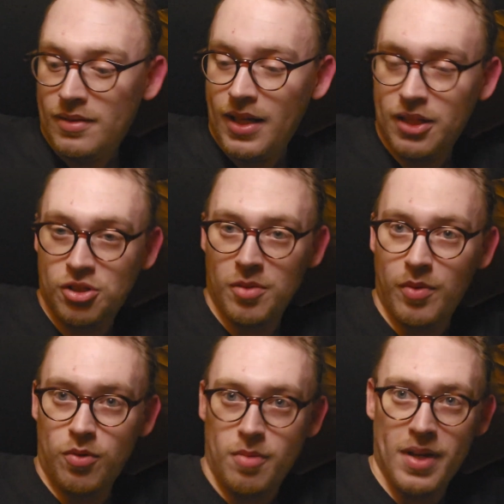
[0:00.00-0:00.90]
It's super
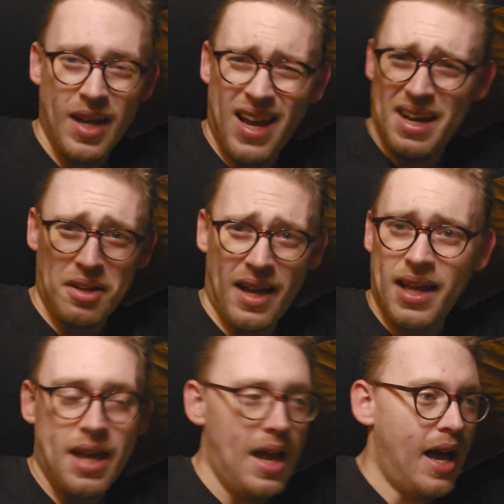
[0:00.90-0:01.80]
warm. I
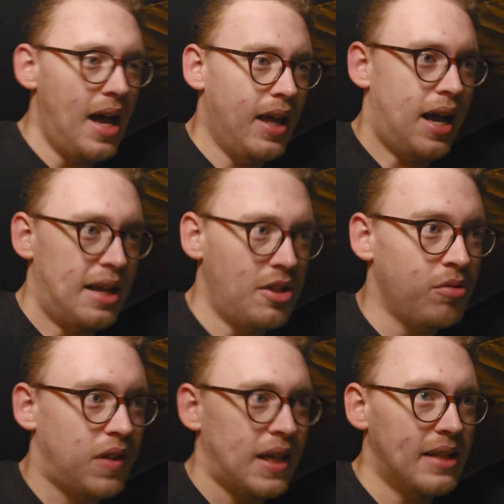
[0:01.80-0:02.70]
don't
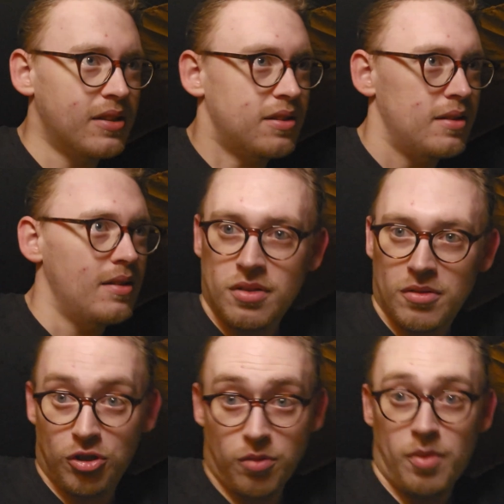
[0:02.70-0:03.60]
think it's
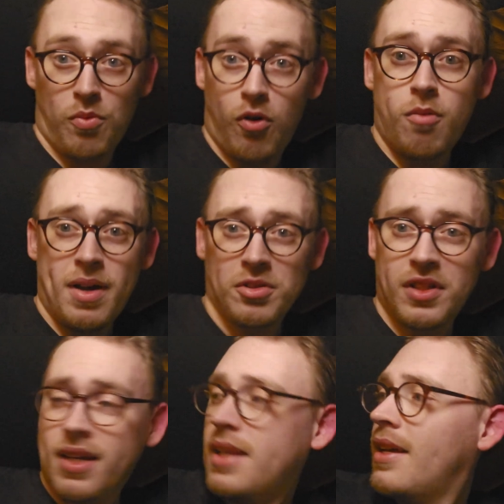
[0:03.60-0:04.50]
super warm
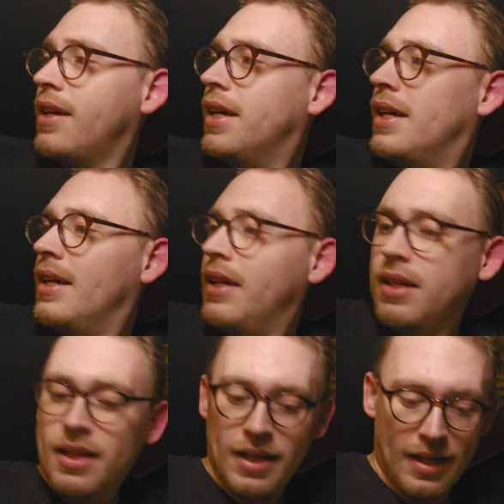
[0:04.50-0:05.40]
outside,
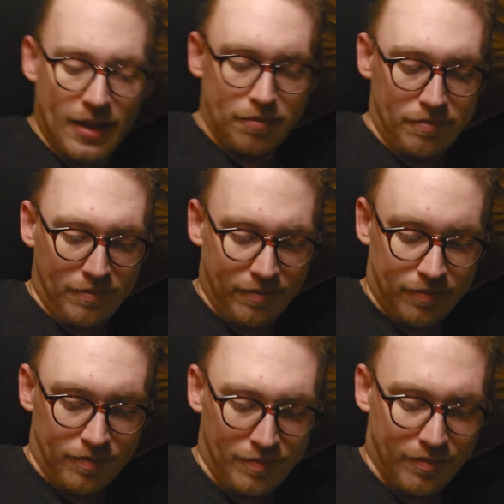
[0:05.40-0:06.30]

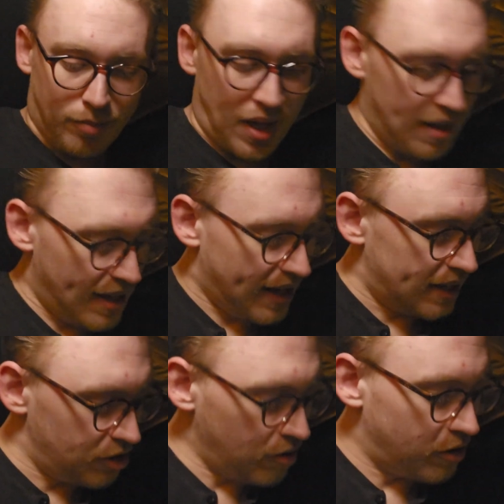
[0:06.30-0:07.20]
but I think as
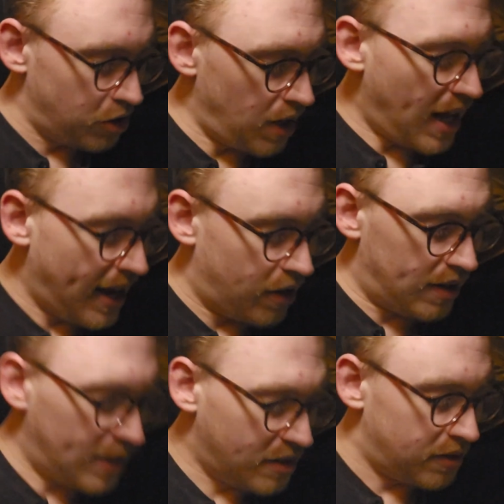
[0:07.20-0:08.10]
soon as you lie on
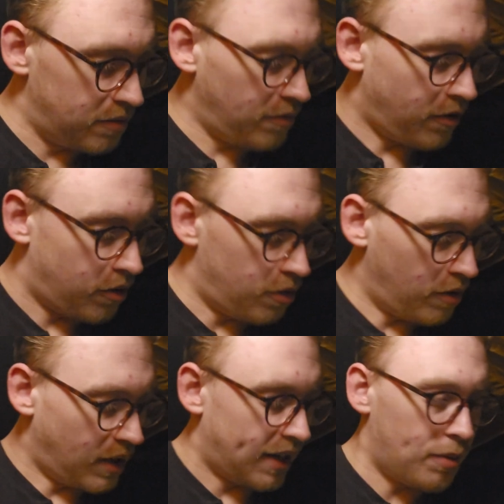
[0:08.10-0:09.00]
this, for
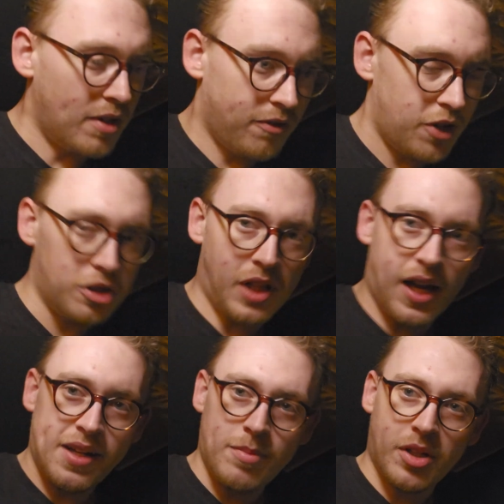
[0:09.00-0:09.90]
like when you first lie
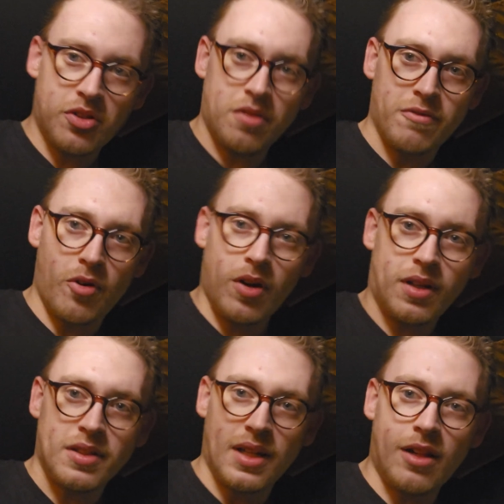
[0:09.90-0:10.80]
in it, because of the foil,
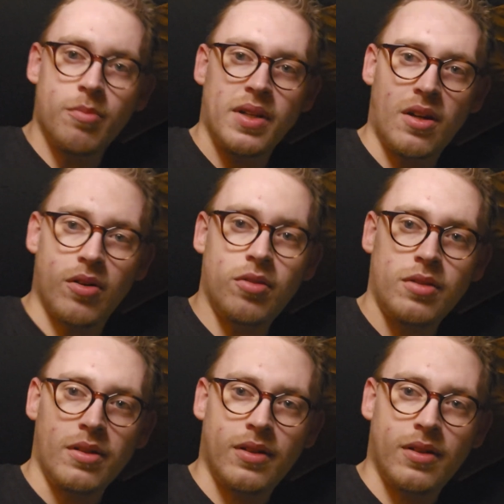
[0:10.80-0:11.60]
it's a little bit cold.